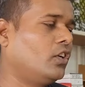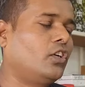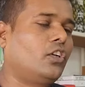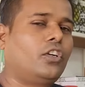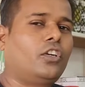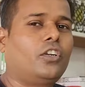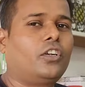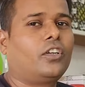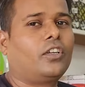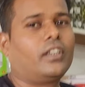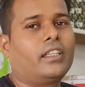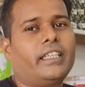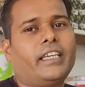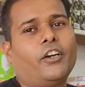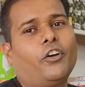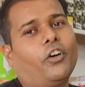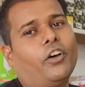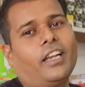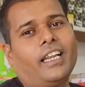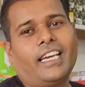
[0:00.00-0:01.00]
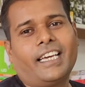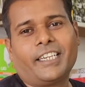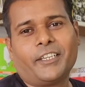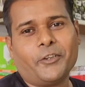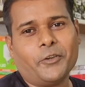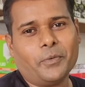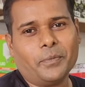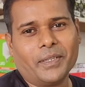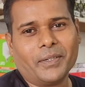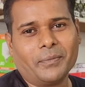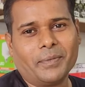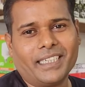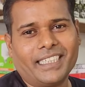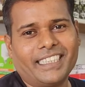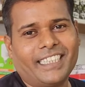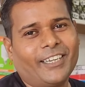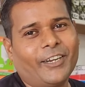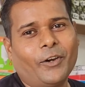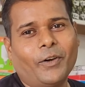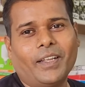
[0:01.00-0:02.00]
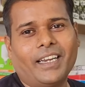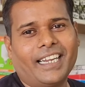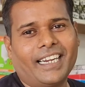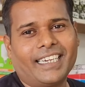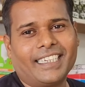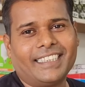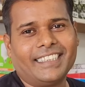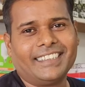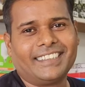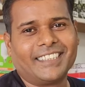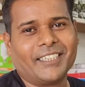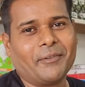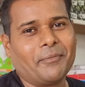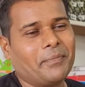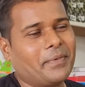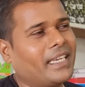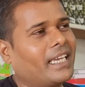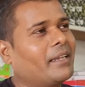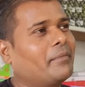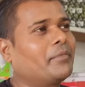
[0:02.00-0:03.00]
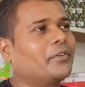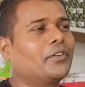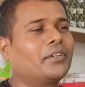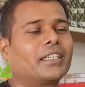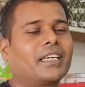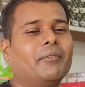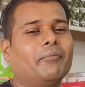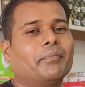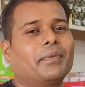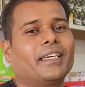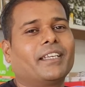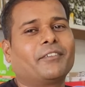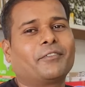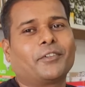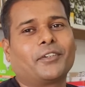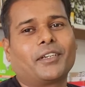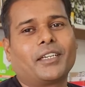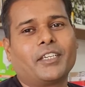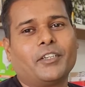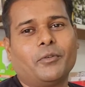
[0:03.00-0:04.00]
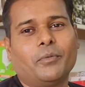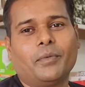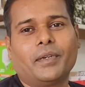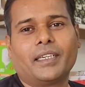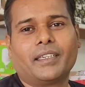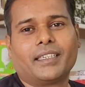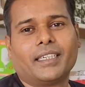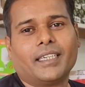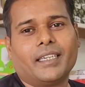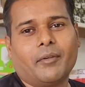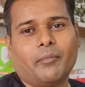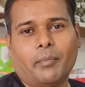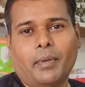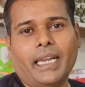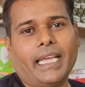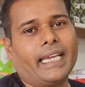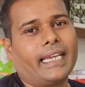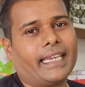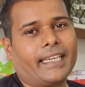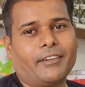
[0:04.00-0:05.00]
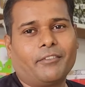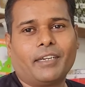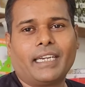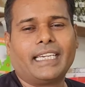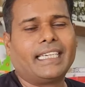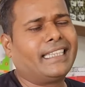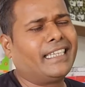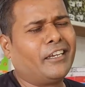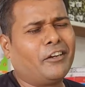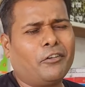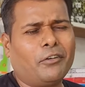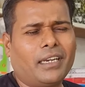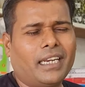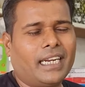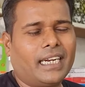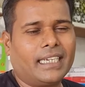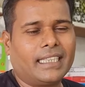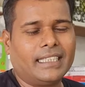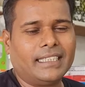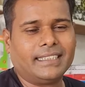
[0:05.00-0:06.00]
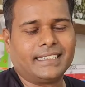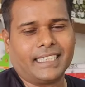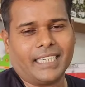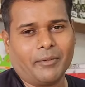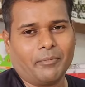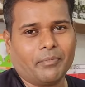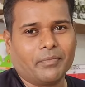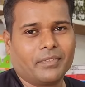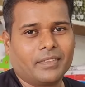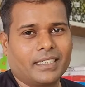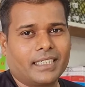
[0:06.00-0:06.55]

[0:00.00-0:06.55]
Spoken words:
No. They all are human beings. They all are the same. Me, I'm not compared for a human, black and white. They all are the same.